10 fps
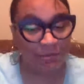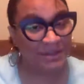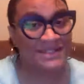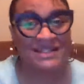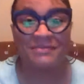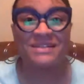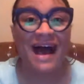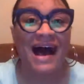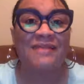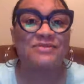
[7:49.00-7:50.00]
But
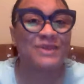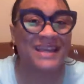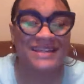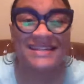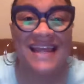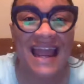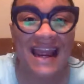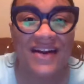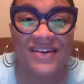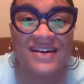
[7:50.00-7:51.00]
sometimes we get
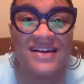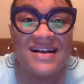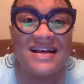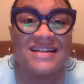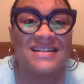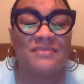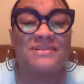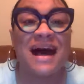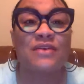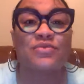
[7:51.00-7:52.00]
scared.
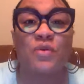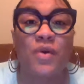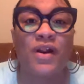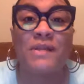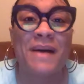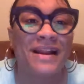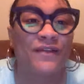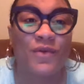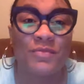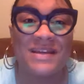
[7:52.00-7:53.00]
Sometimes we're worried about
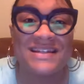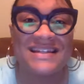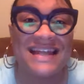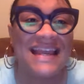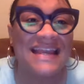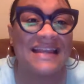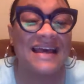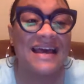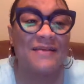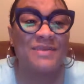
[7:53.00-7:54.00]
if we'll be
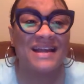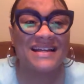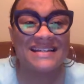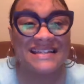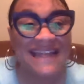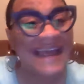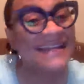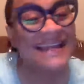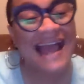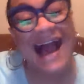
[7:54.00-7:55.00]
seen, because
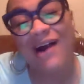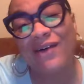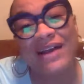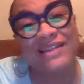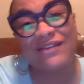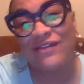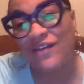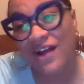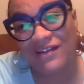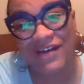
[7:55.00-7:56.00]
standing out in the
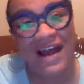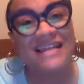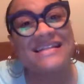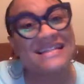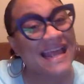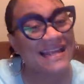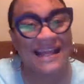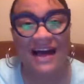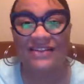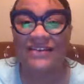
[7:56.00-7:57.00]
front, right?
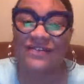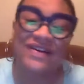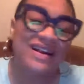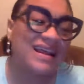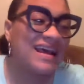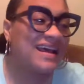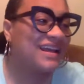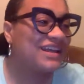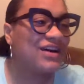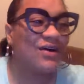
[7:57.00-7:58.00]
Standing out in the front,
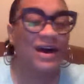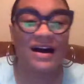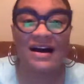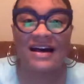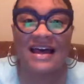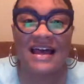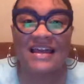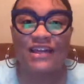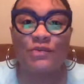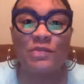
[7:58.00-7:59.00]

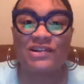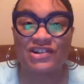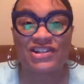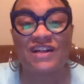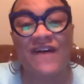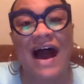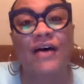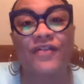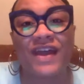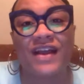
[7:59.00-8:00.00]
you put yourself
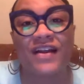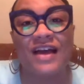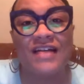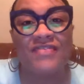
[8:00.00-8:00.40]
out there.